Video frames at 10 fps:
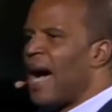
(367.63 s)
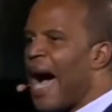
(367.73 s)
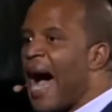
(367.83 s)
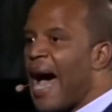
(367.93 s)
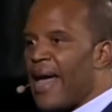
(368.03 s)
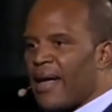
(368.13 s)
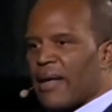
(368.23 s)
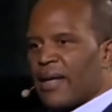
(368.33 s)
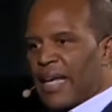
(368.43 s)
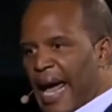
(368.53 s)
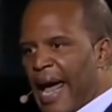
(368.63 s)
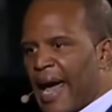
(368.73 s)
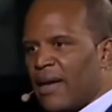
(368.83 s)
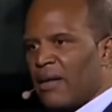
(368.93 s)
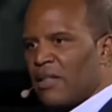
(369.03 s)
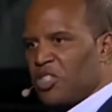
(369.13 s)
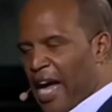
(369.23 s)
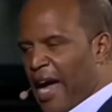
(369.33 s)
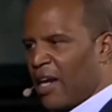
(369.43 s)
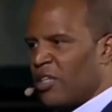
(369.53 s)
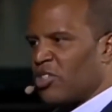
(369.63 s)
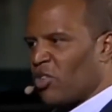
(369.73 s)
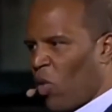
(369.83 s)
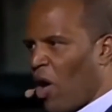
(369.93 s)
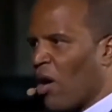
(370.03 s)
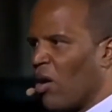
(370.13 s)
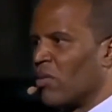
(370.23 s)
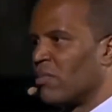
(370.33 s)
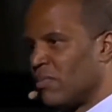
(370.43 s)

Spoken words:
I can change the world.